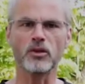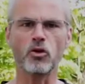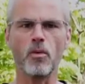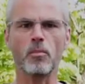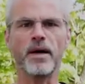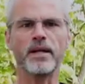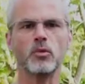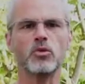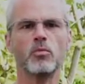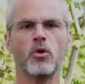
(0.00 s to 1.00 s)
combined
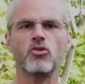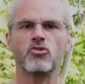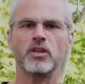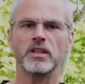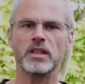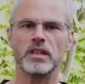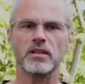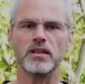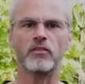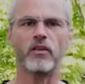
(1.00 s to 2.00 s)
with moisture and heat
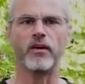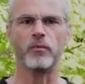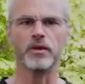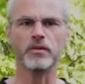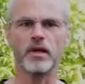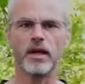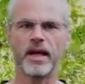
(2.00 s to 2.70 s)
in the environment,